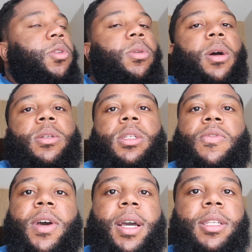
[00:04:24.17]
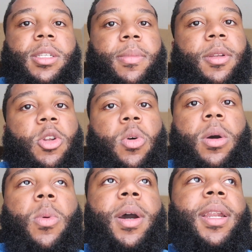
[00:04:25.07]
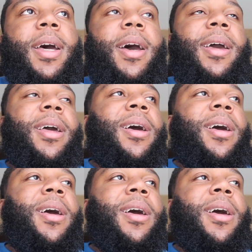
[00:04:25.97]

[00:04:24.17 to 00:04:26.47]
you know, just find something to do and whatnot.